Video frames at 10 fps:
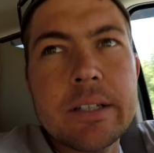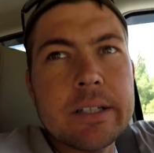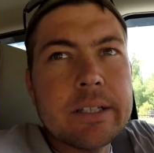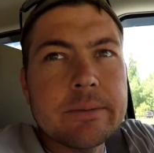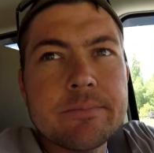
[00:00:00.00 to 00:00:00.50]

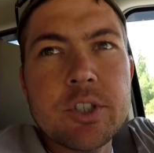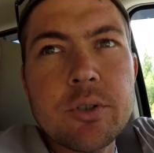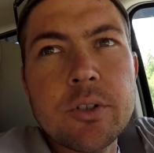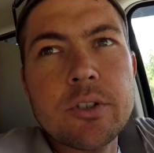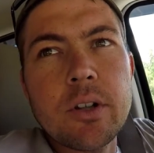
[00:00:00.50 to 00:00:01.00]
um,
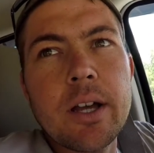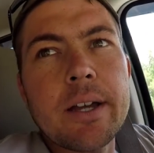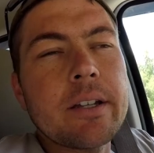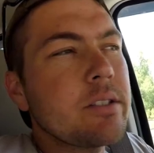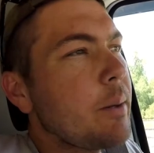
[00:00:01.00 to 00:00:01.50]
June or
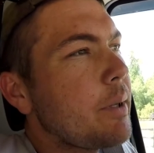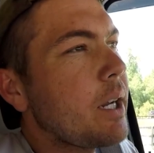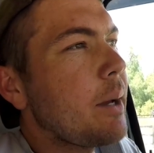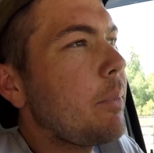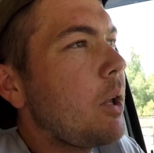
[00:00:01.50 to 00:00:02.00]
July, because I've been
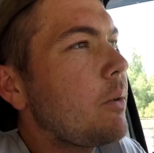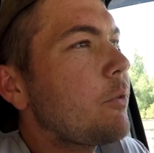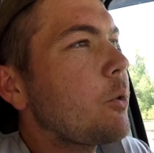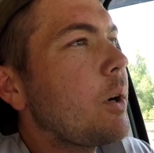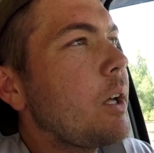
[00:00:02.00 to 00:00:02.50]
eyeballing them
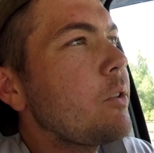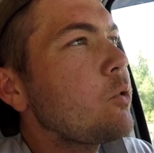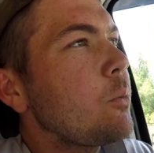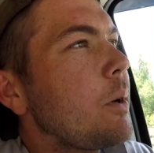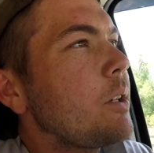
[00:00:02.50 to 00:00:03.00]
for a while.
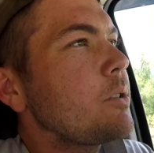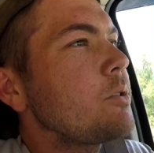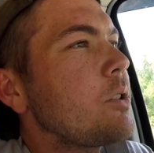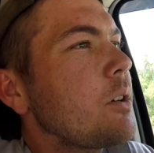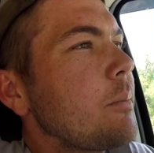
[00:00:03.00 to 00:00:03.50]
Toolbox was
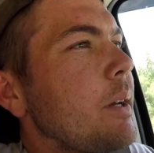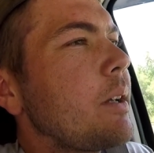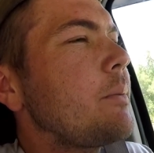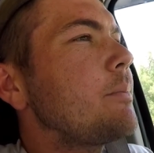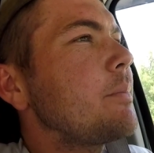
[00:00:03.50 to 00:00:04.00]
talking
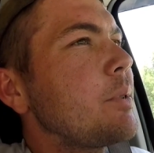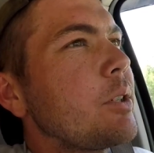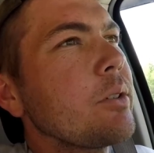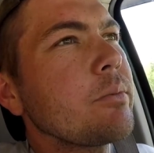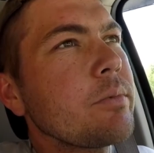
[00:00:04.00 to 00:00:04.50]
about them, you
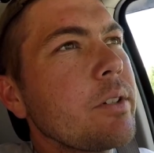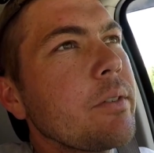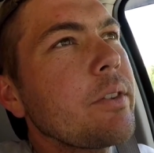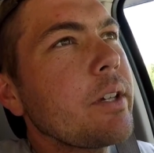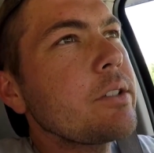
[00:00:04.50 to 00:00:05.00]
know,
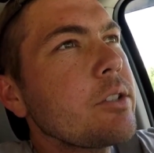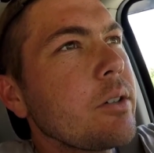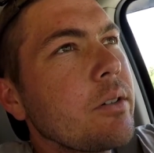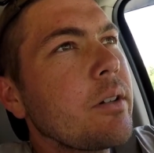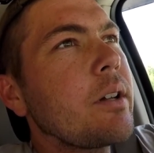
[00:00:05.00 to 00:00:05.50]
different things.
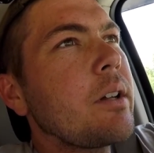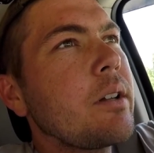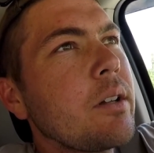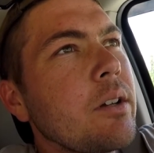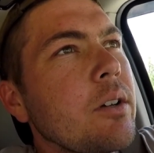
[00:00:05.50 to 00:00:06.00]
So,
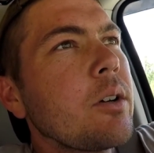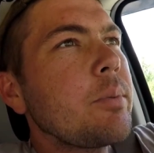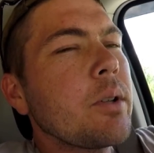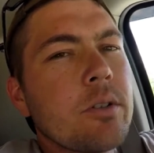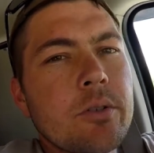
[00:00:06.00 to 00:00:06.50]

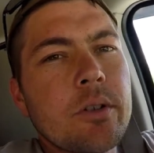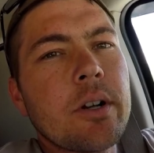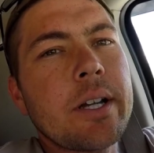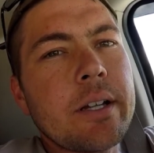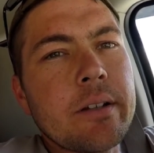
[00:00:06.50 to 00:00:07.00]
hope y'all are doing
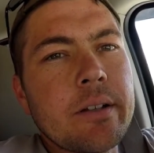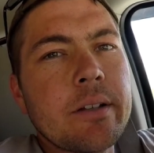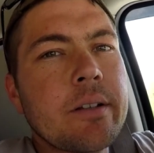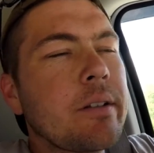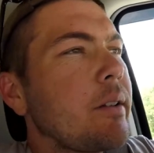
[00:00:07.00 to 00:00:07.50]
great.
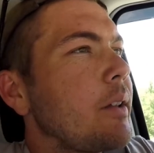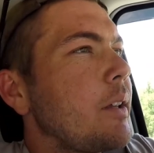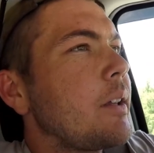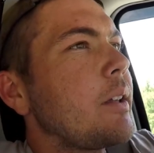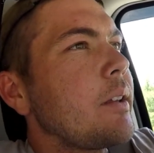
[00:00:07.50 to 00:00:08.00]

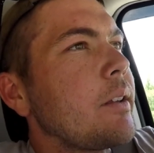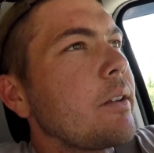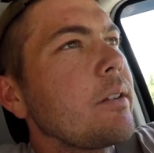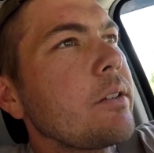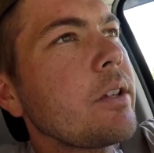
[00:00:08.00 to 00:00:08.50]

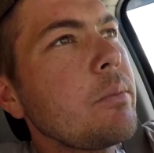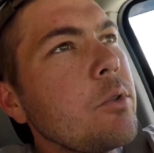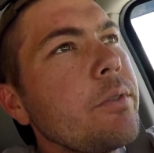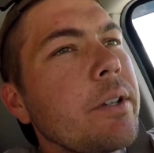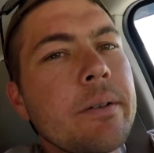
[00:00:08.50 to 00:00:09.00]
Let's keep
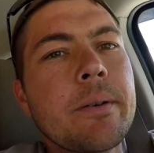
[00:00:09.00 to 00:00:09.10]
moving.